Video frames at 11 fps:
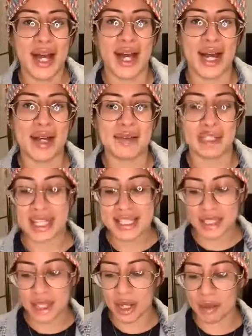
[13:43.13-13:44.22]
So
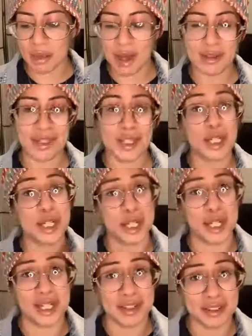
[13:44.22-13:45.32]
let's talk about the
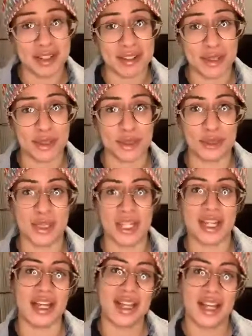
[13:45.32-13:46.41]
good of social
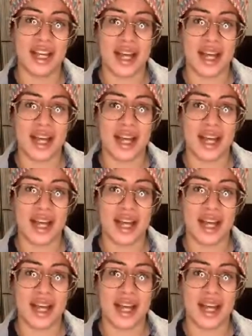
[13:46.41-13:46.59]
media.